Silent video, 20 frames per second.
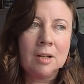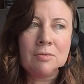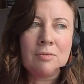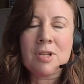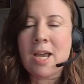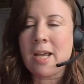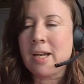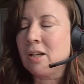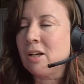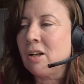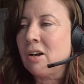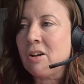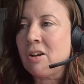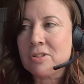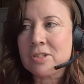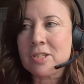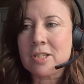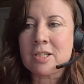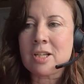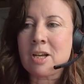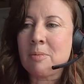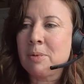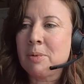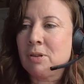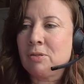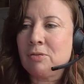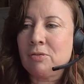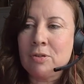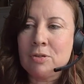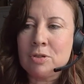technical artists coming
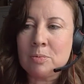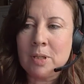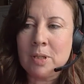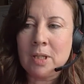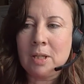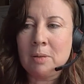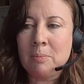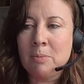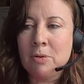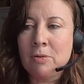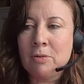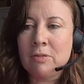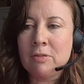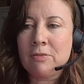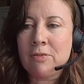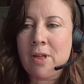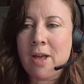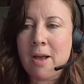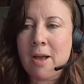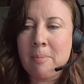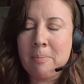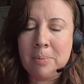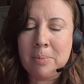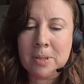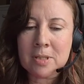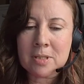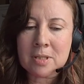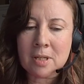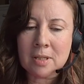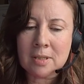through, do we need more of them?
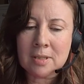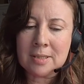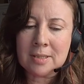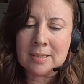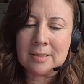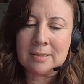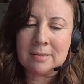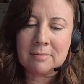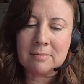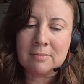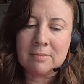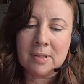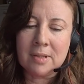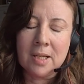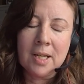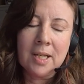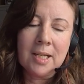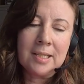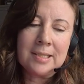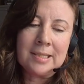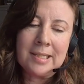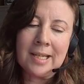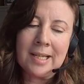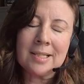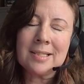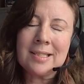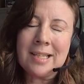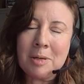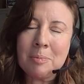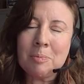But as I
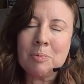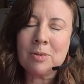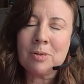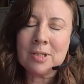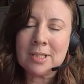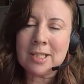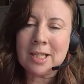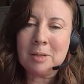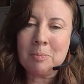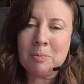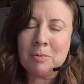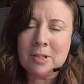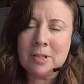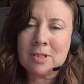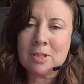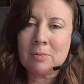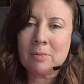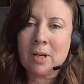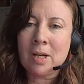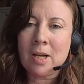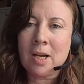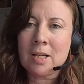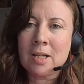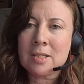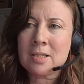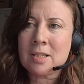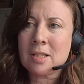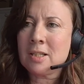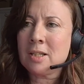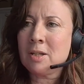dig deeper and deeper into it, I
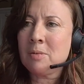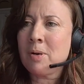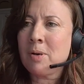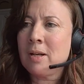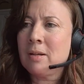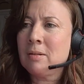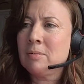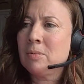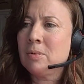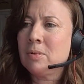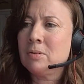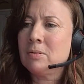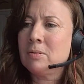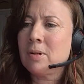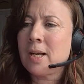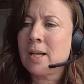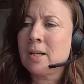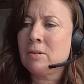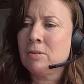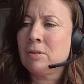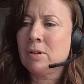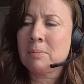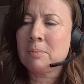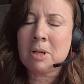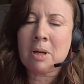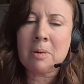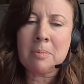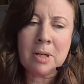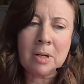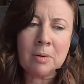suddenly went, well, hang on, I'm
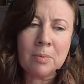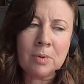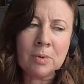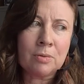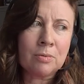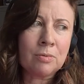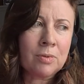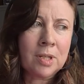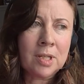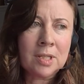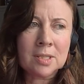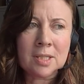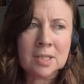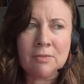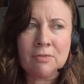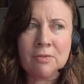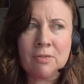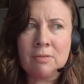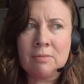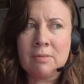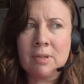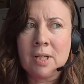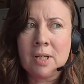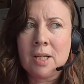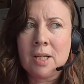coming up with all these different